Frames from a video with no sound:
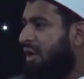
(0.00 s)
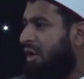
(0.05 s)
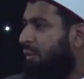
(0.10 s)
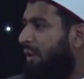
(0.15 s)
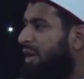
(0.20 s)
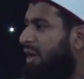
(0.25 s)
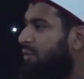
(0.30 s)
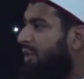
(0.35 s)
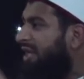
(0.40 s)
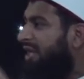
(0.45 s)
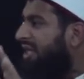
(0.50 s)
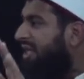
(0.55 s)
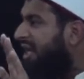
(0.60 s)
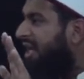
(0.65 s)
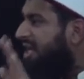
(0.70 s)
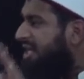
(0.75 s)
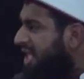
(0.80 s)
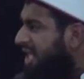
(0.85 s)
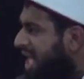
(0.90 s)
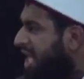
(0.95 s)
when we
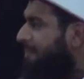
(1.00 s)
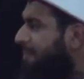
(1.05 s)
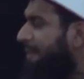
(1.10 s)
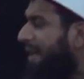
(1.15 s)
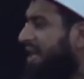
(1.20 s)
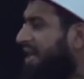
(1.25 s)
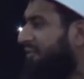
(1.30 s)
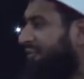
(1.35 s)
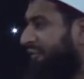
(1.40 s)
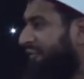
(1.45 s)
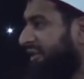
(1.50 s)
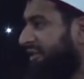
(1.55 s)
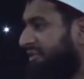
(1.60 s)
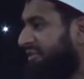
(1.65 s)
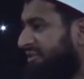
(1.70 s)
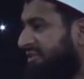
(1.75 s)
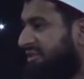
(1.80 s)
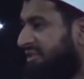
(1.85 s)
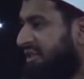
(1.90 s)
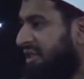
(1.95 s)
didn't need
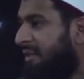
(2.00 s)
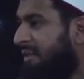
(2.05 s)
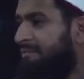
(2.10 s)
benefits,